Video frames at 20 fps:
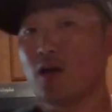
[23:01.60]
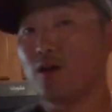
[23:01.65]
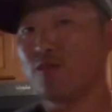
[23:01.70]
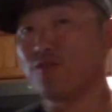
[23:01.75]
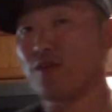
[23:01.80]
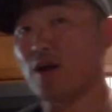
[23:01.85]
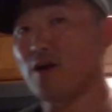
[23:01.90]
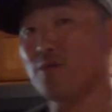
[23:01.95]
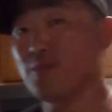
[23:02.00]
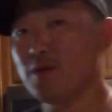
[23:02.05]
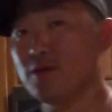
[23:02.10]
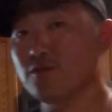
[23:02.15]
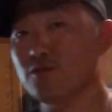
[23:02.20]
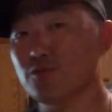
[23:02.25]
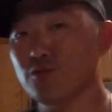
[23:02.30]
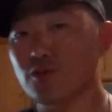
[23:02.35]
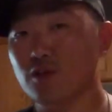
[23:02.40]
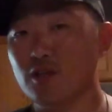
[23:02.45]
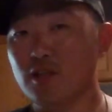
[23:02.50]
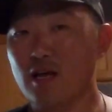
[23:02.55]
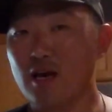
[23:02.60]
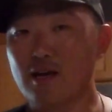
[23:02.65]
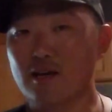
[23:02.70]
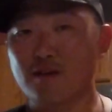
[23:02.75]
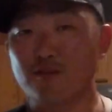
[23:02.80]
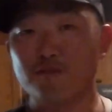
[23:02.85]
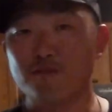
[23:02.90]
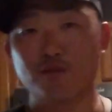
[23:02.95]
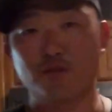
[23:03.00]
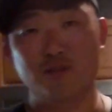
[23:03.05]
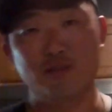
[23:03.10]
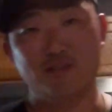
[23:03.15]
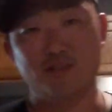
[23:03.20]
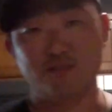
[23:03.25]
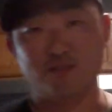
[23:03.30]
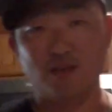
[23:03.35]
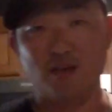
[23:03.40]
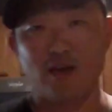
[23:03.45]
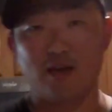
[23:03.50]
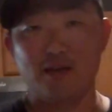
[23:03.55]
5 minutes on the clock for
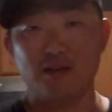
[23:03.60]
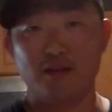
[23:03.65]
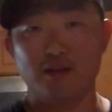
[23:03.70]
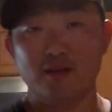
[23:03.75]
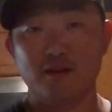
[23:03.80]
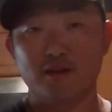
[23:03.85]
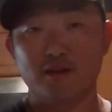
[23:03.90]
this side,